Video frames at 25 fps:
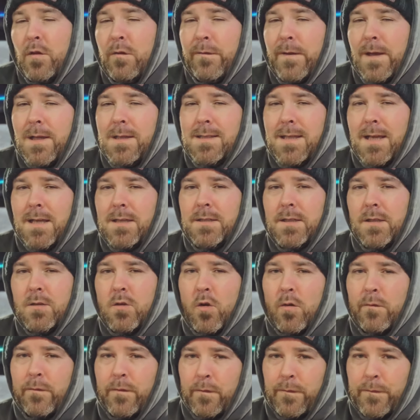things I actually
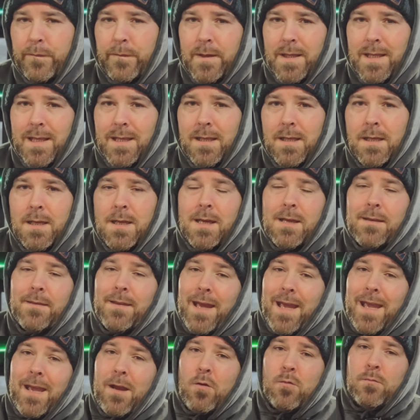got for free
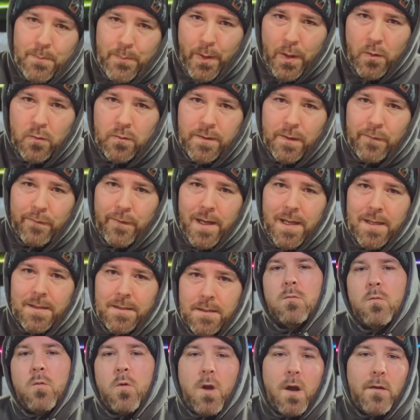that help build the
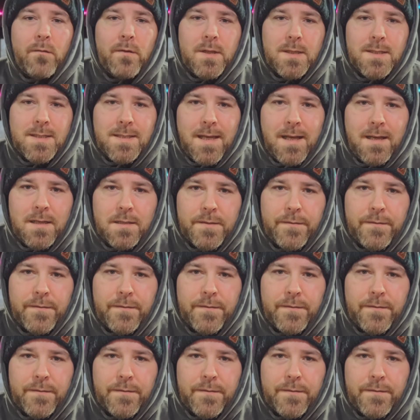van. We'll cover the slats